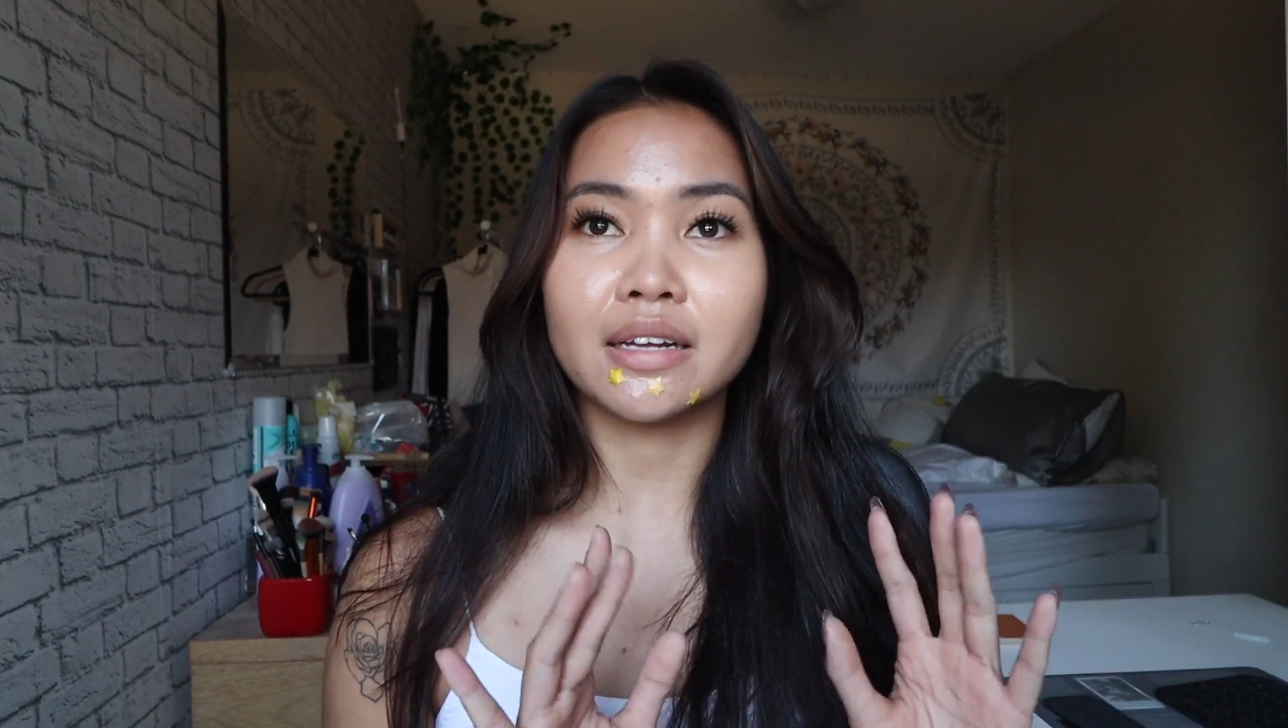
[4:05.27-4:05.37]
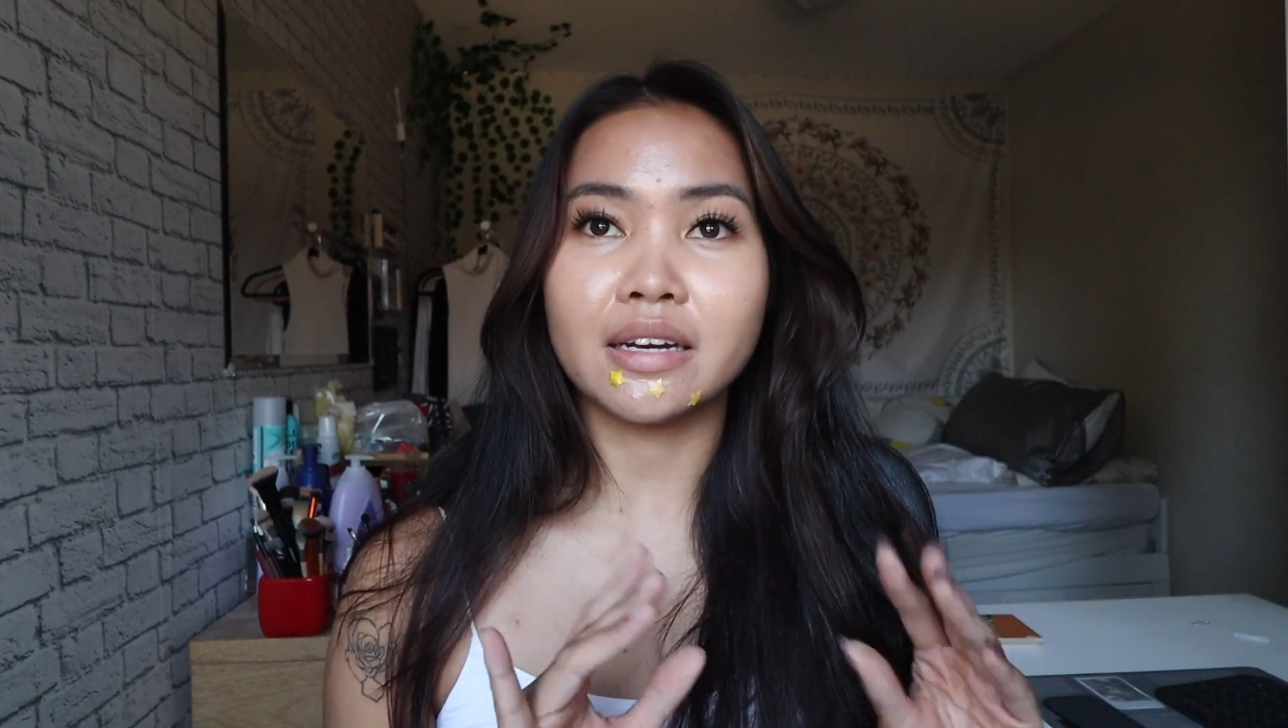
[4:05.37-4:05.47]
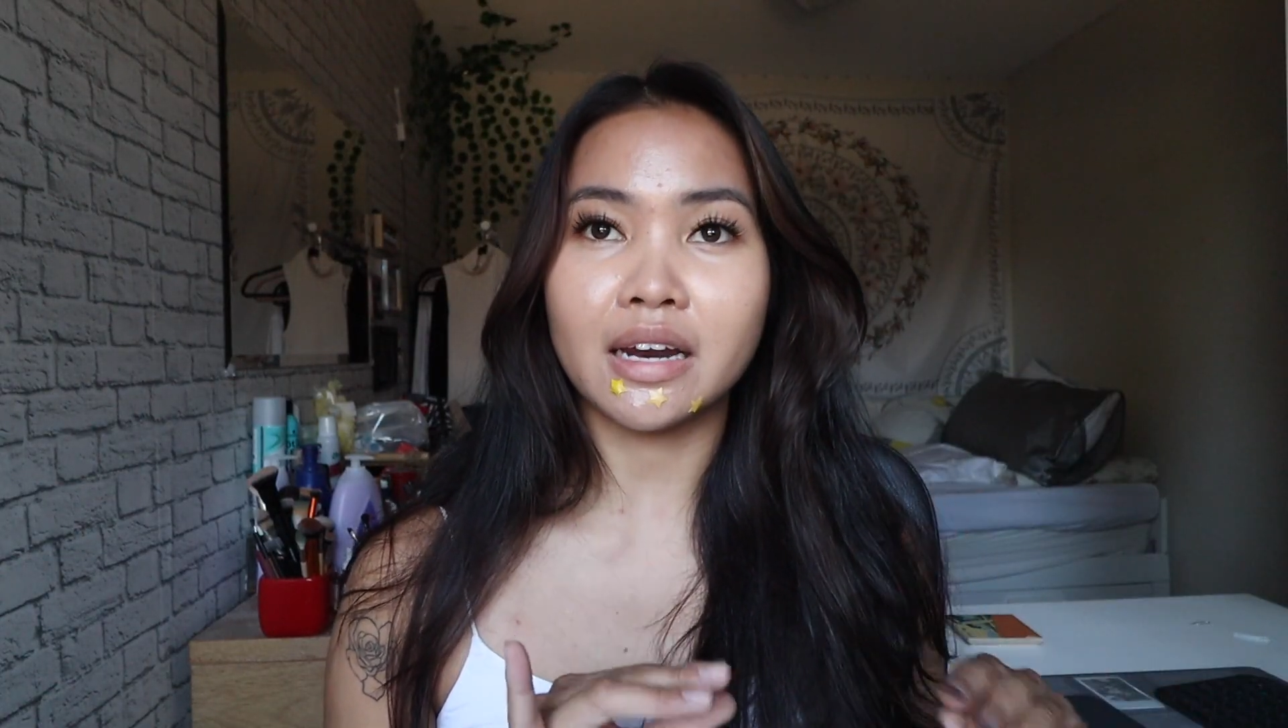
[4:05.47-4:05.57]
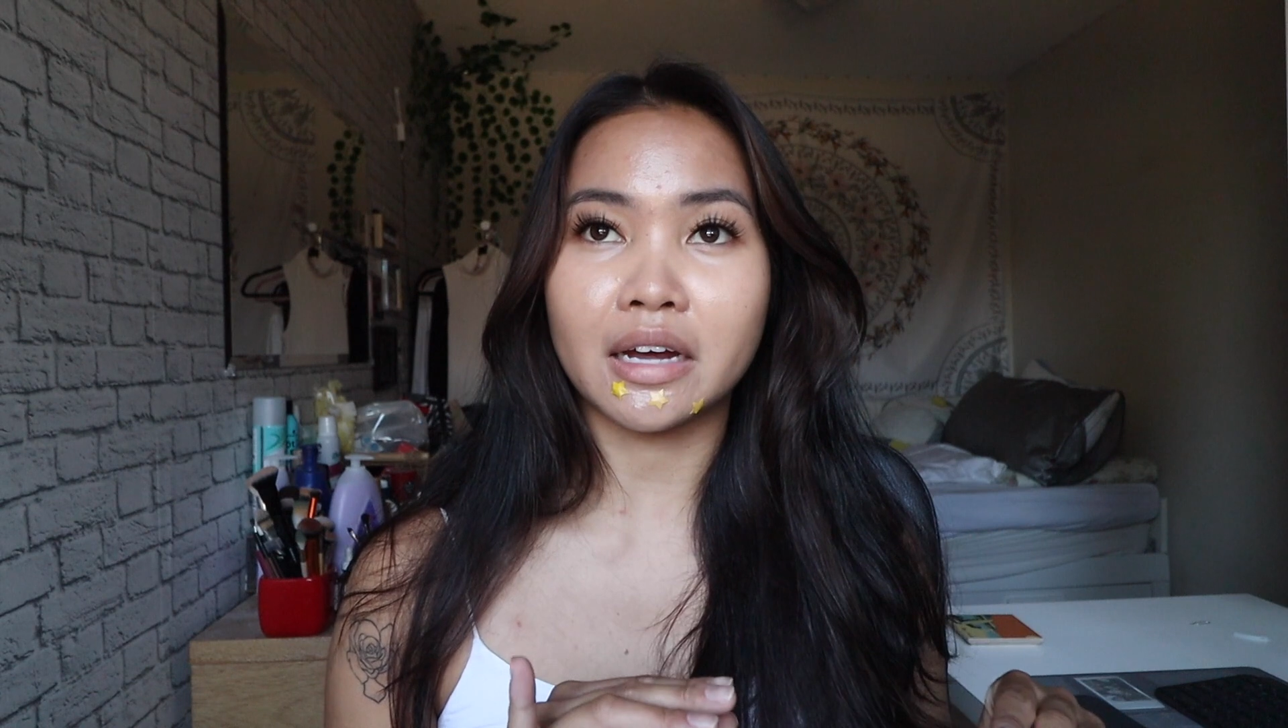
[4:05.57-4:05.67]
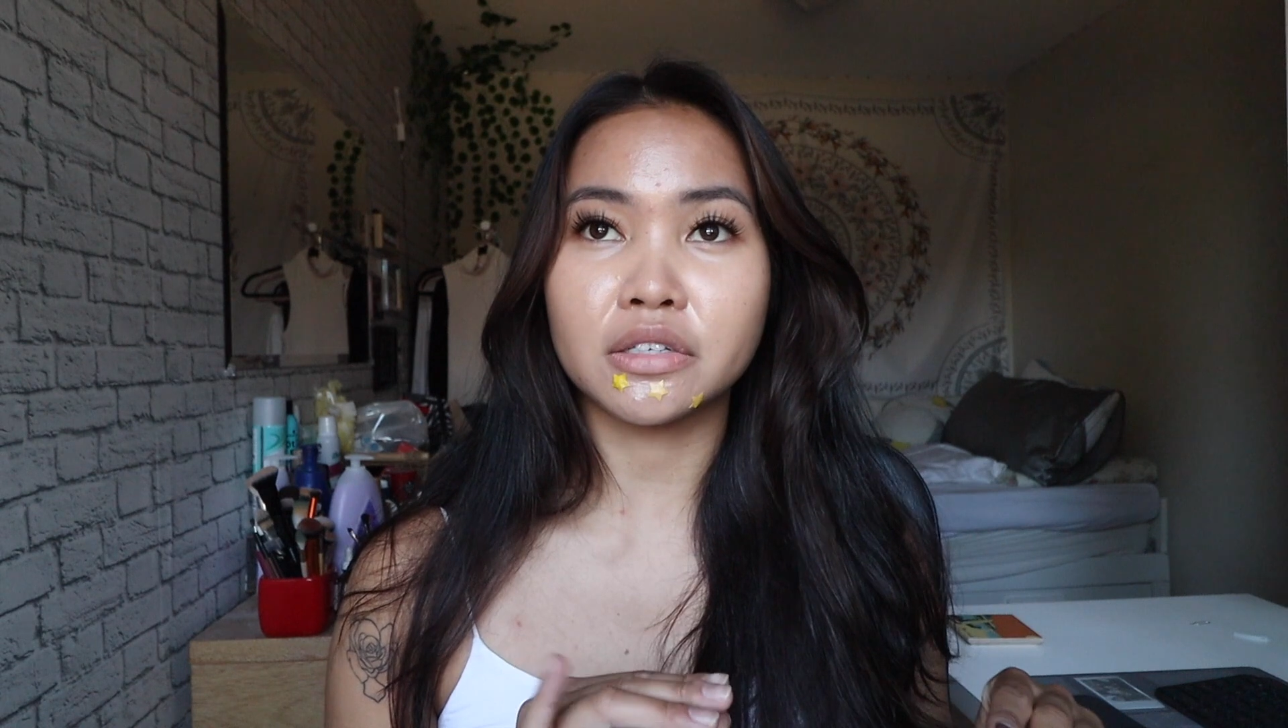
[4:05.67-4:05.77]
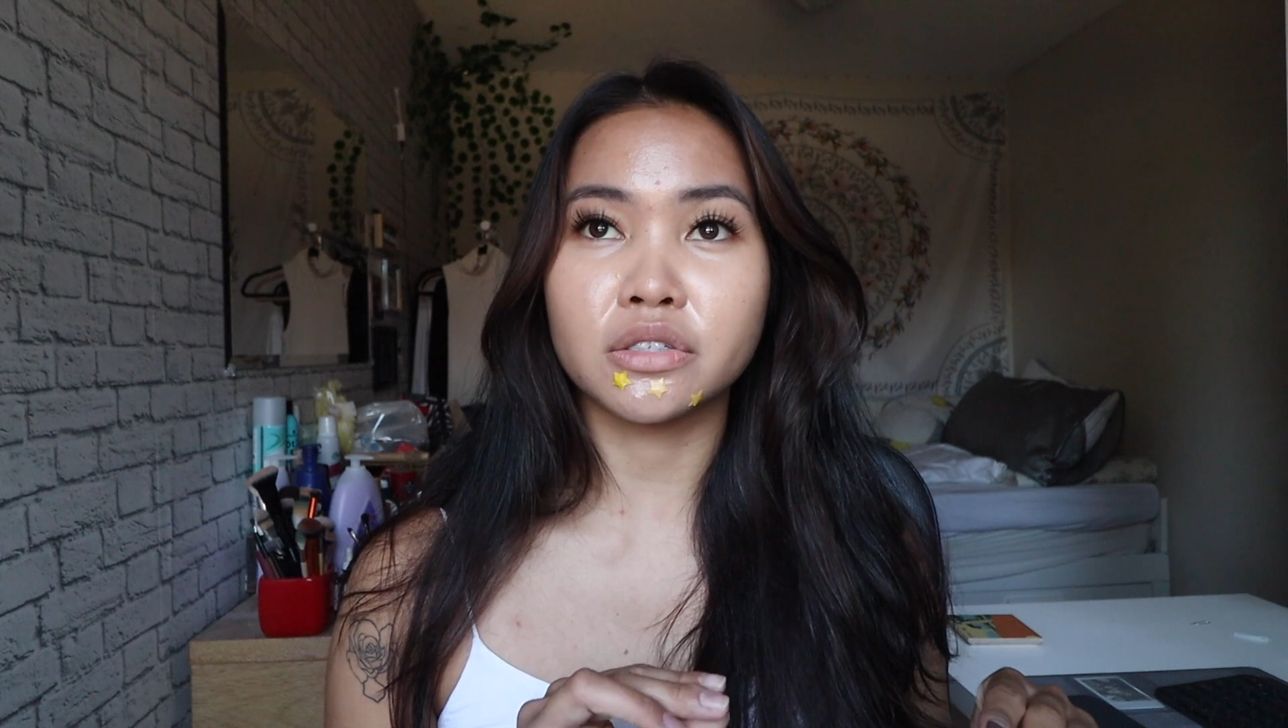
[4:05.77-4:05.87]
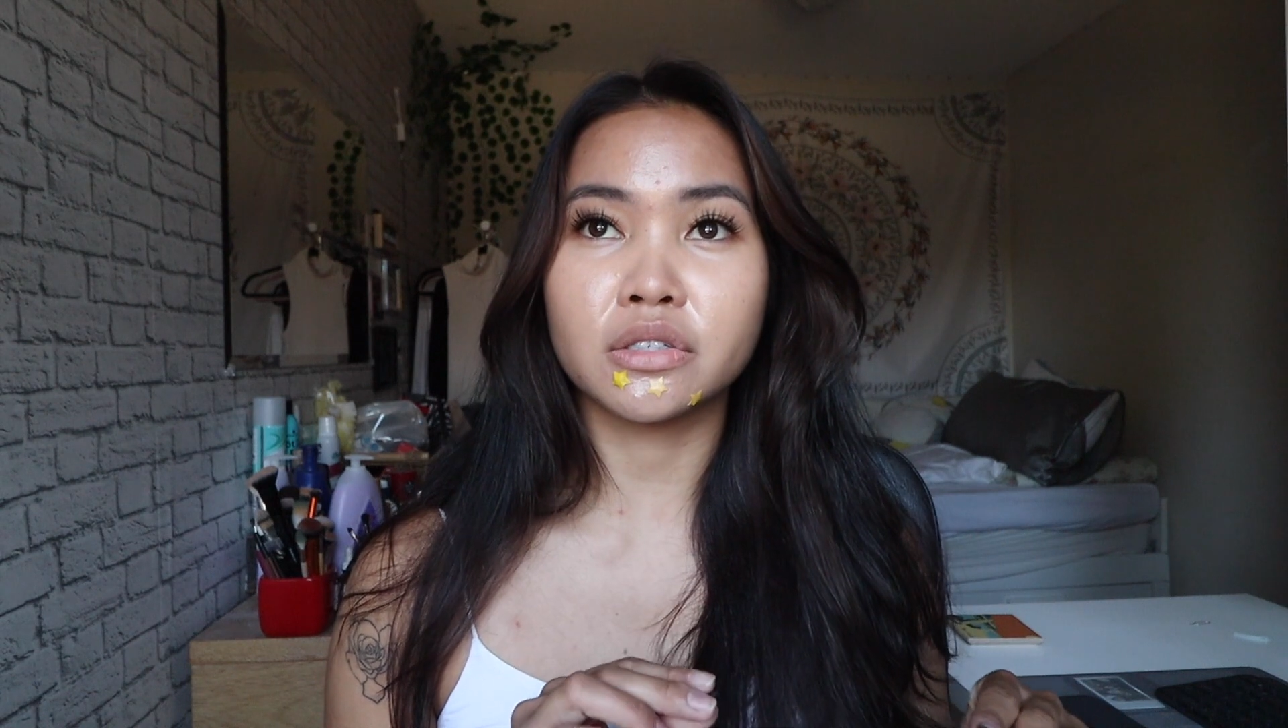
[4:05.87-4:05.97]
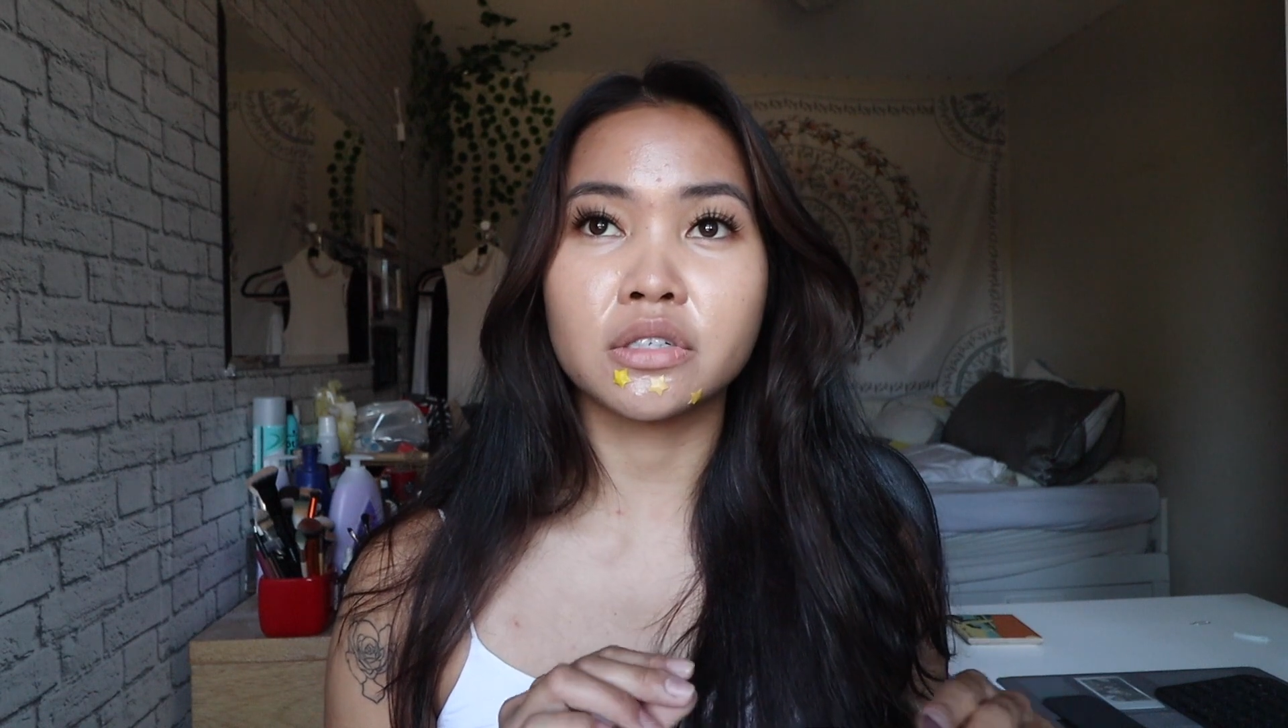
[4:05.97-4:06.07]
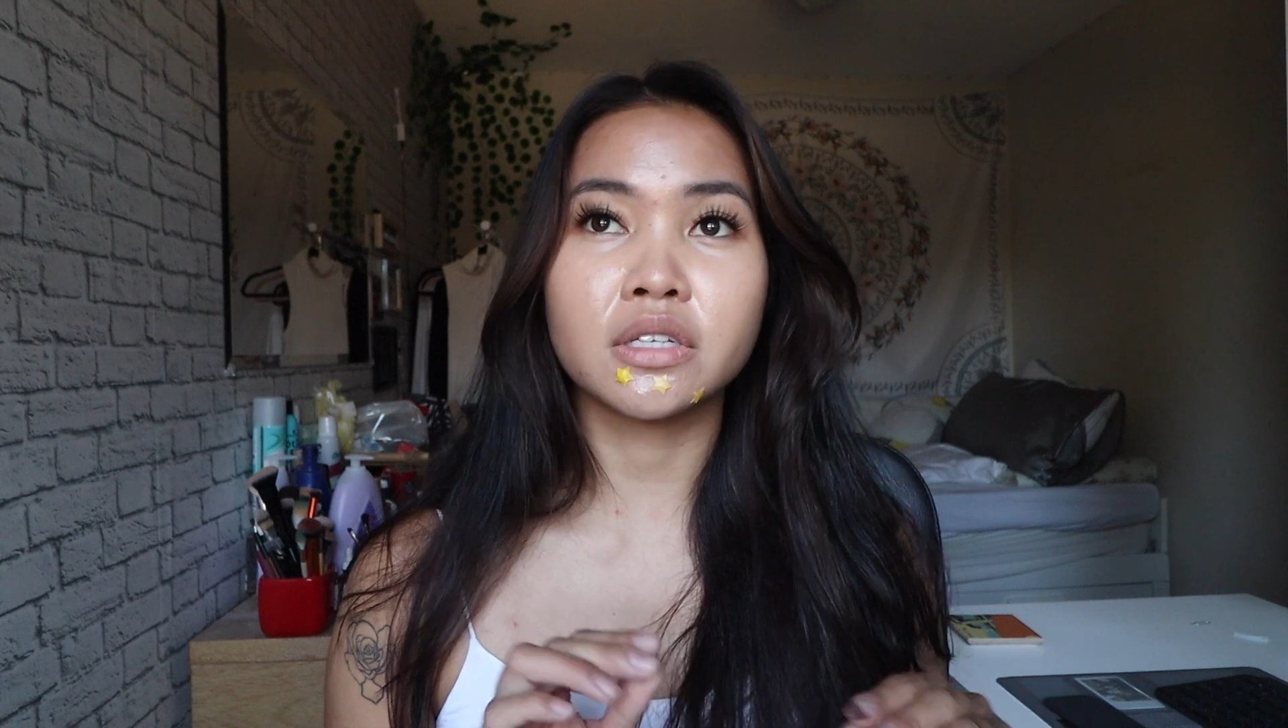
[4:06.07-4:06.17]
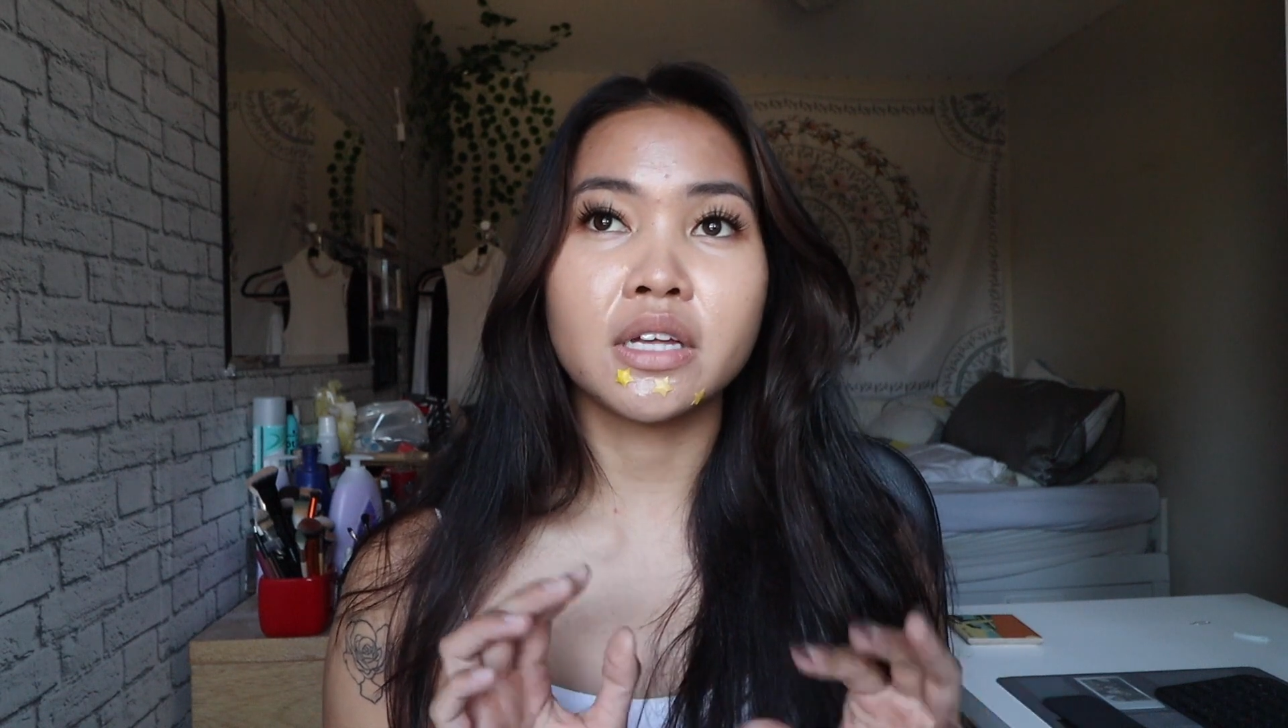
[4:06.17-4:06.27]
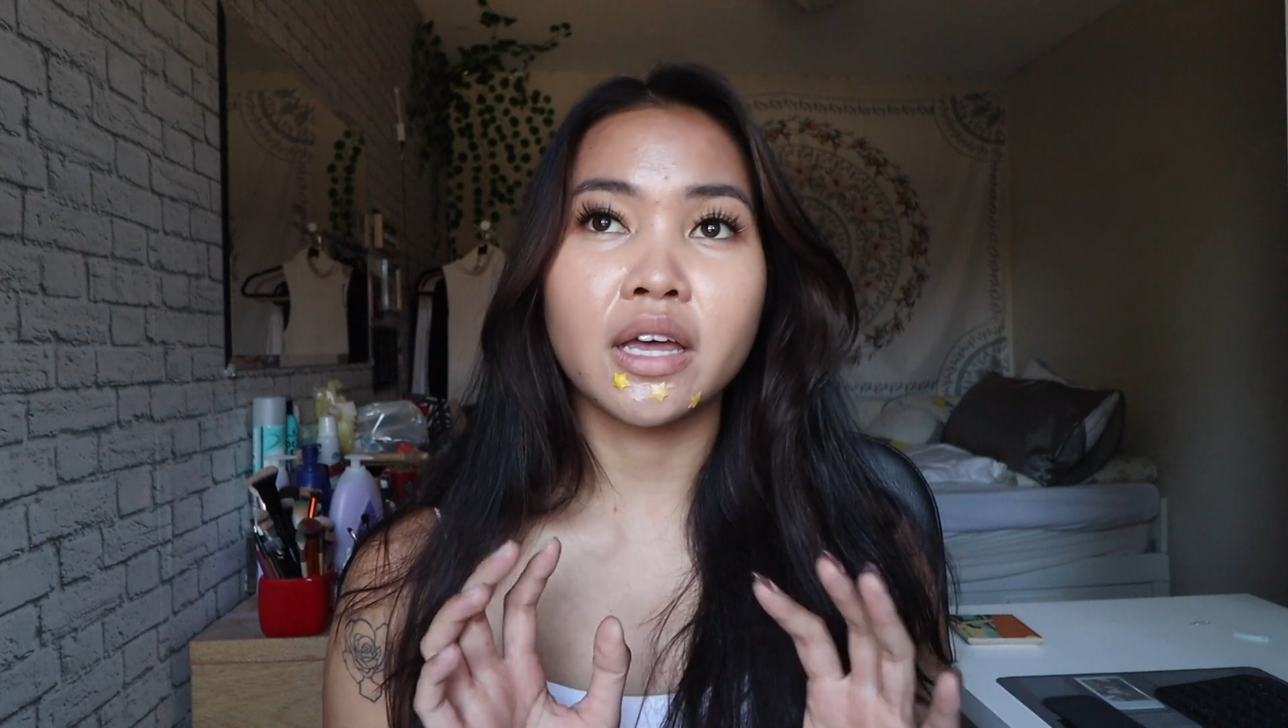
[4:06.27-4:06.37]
natural